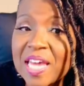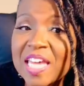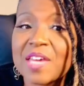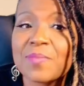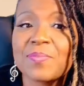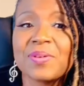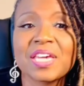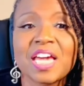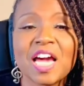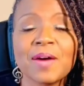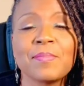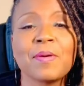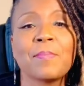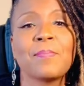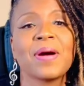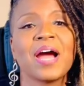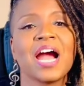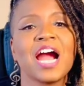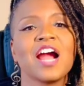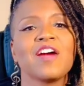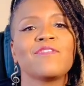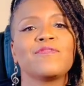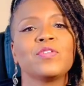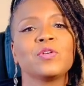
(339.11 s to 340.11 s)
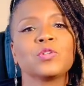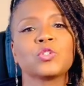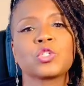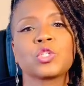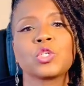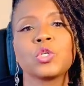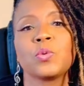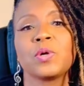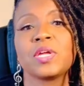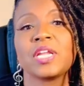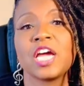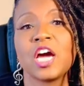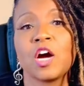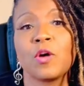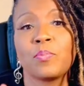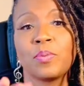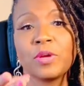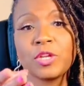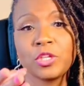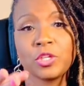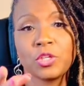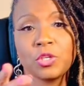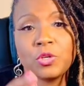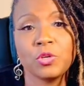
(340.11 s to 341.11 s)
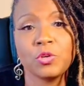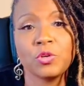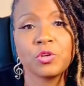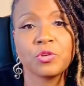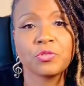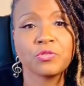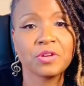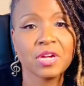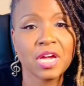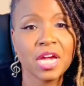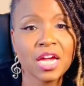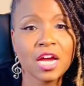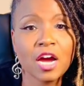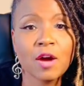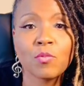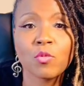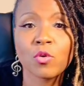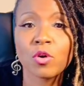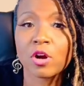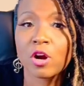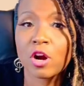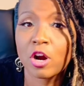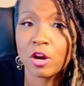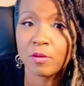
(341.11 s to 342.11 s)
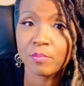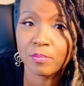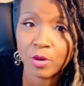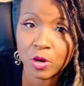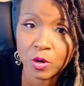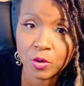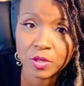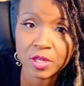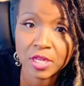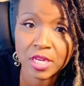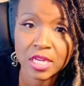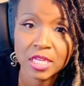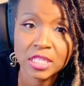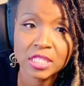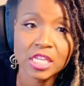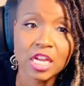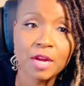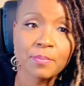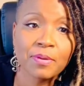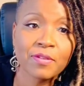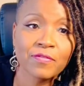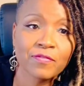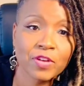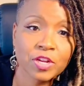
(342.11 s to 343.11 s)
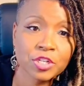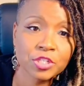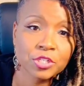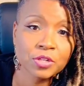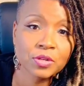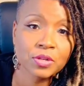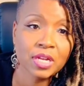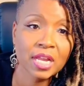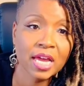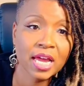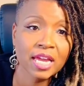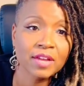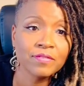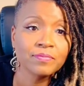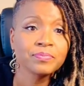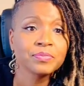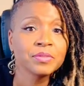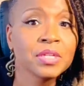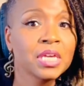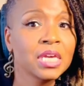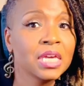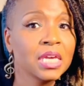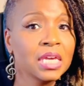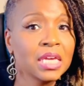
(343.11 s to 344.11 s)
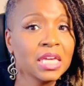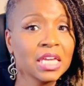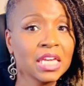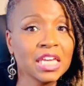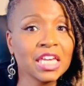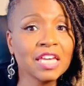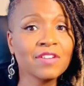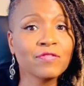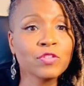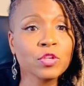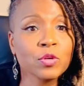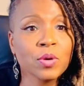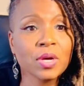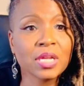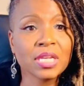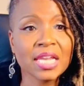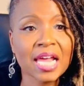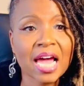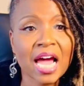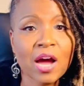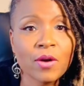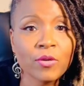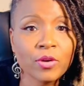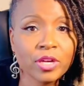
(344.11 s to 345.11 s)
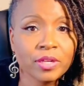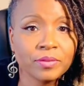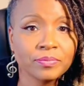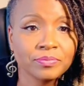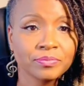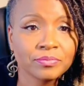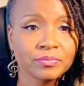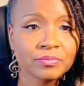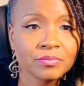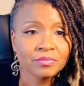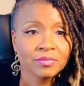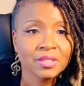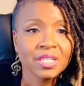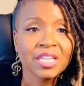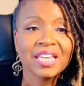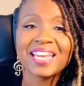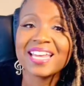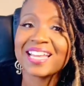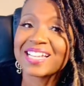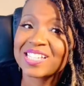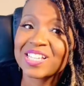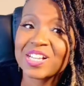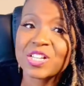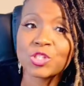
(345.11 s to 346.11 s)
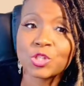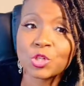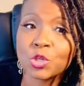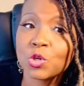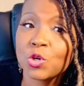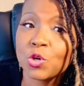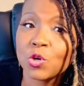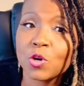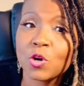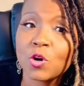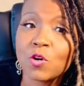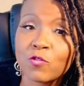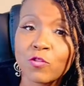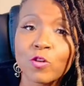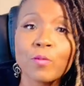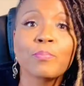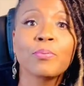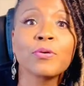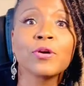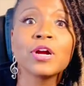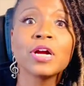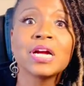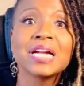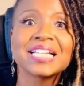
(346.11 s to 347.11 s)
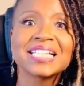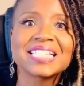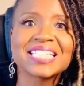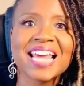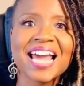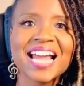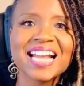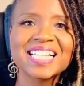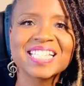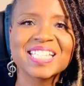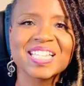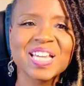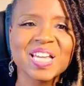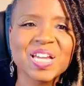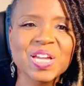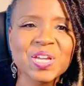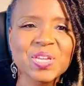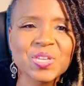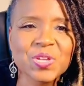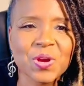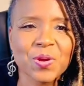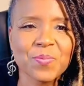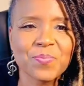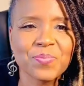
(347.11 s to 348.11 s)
can become a powerful tool in helping you create a more harmonious and professional life if you allow it. It's a tool for protecting your